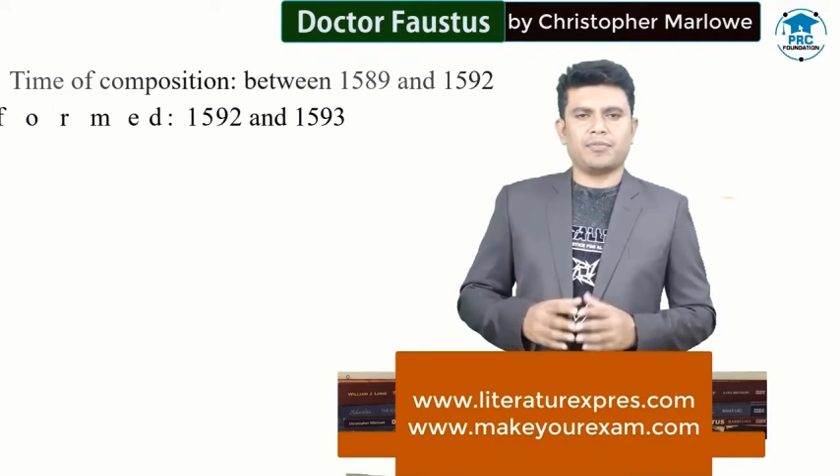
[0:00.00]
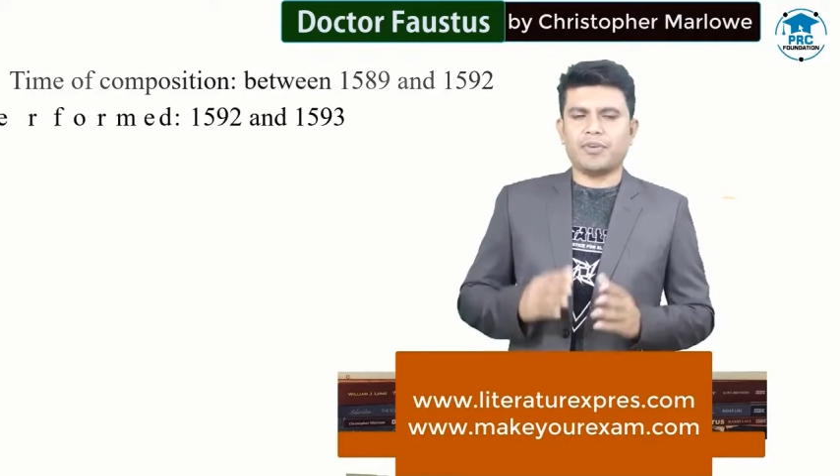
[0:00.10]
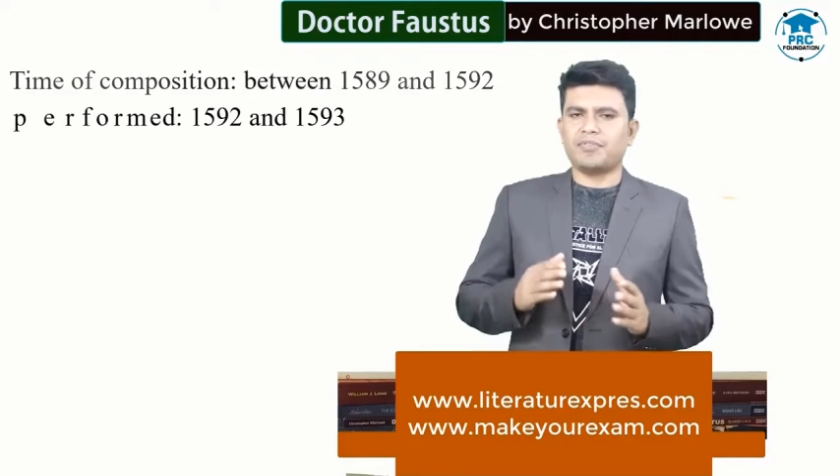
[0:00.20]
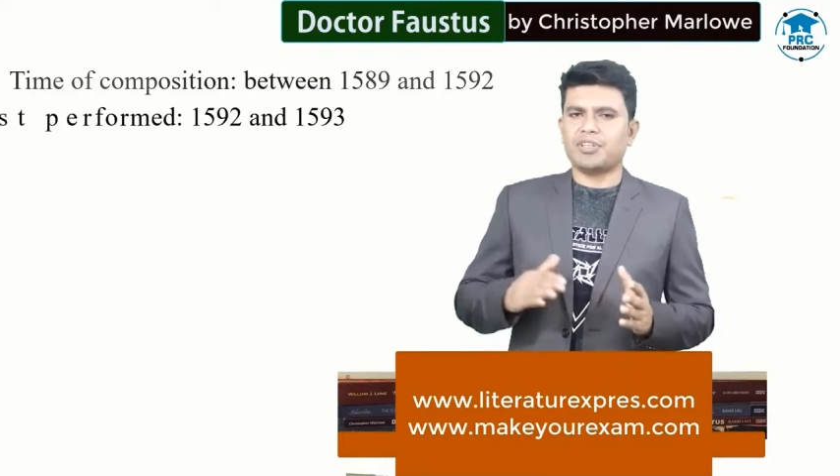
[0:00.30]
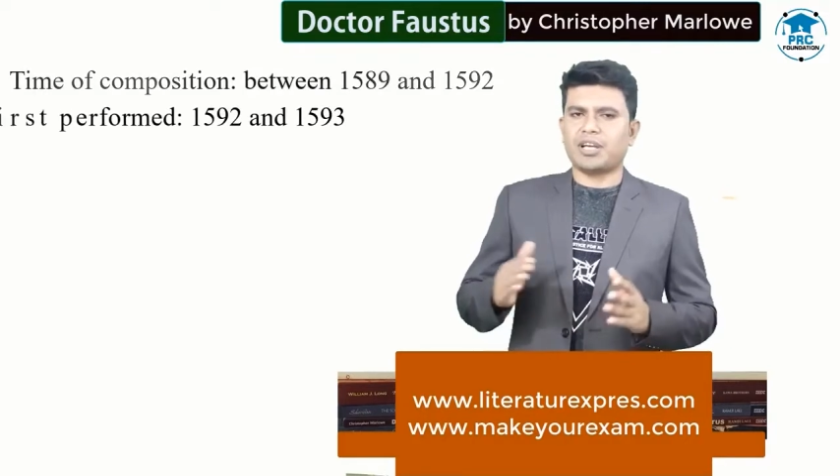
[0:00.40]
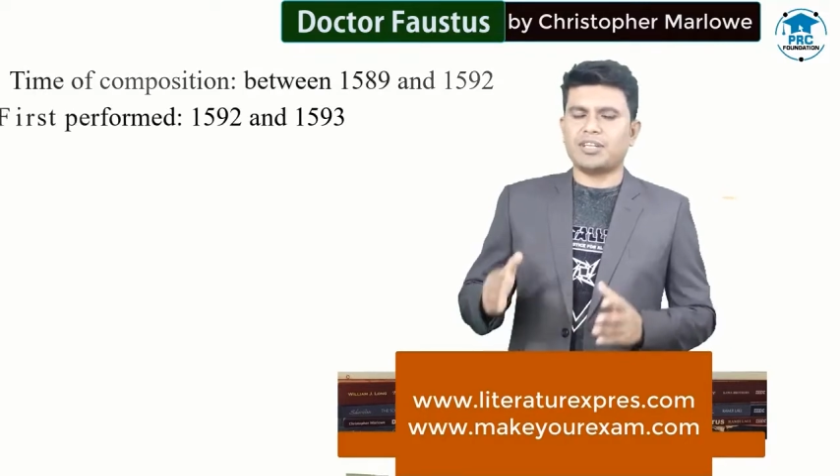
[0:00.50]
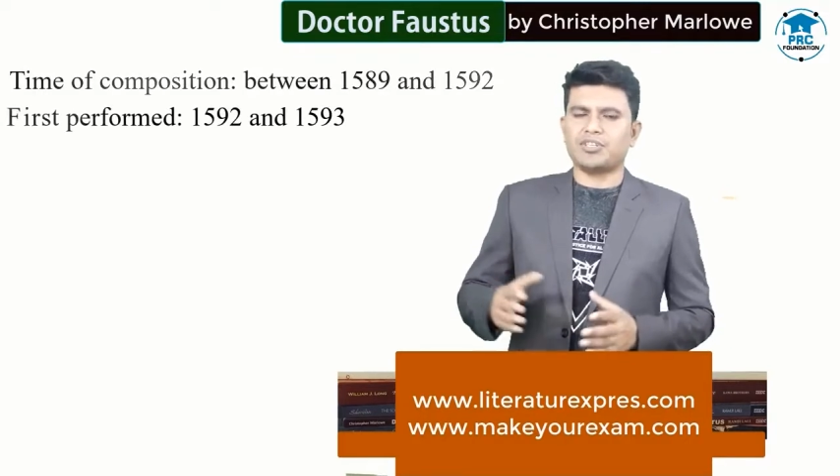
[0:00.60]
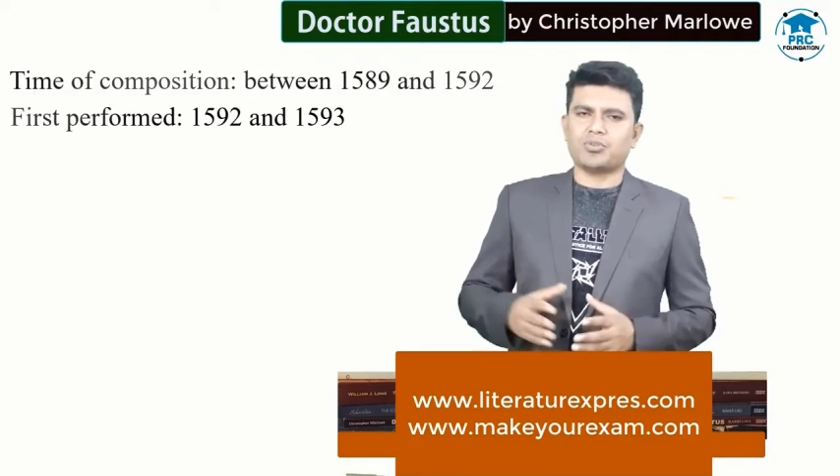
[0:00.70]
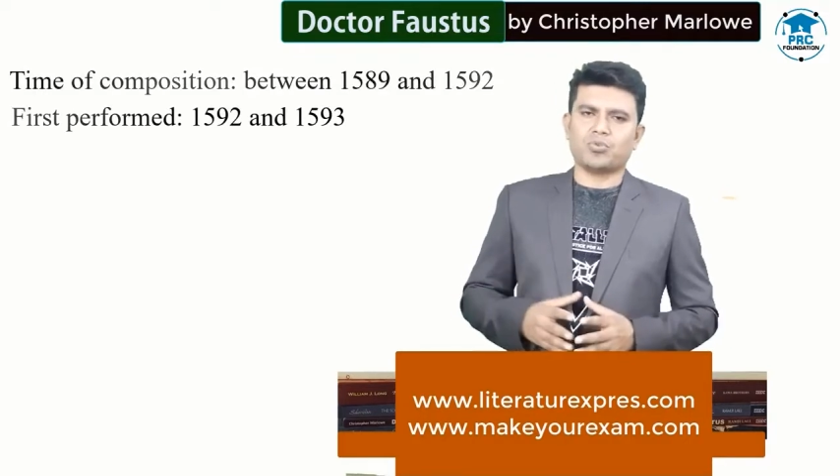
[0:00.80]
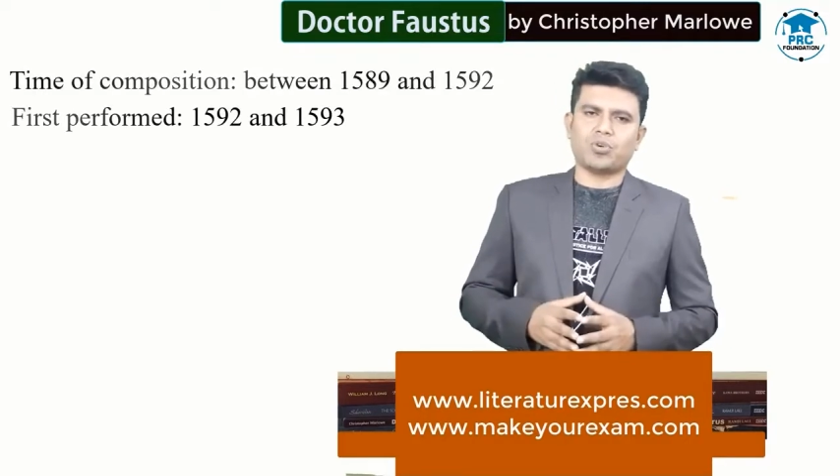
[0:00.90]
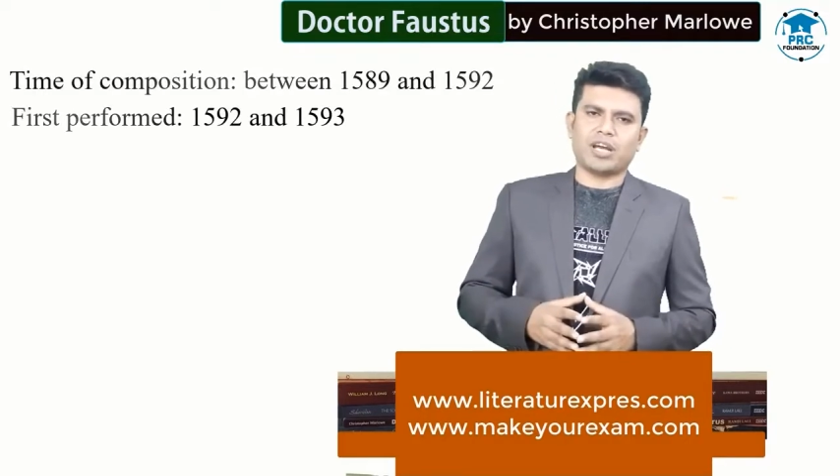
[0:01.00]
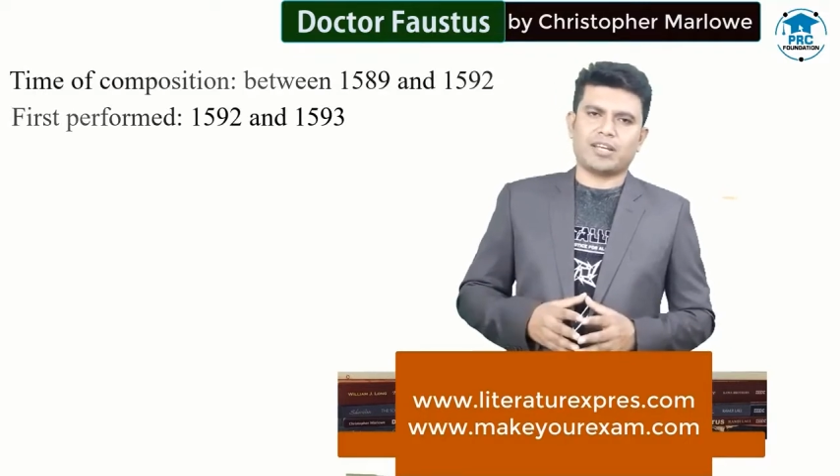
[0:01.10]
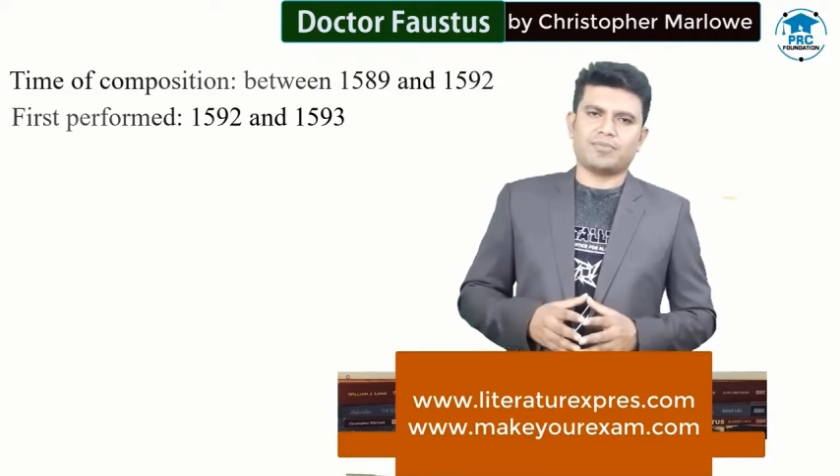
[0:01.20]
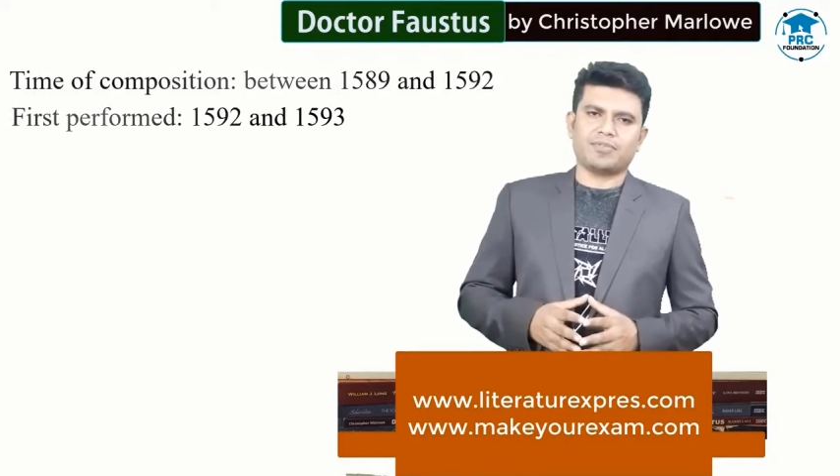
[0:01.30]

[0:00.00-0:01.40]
1592 and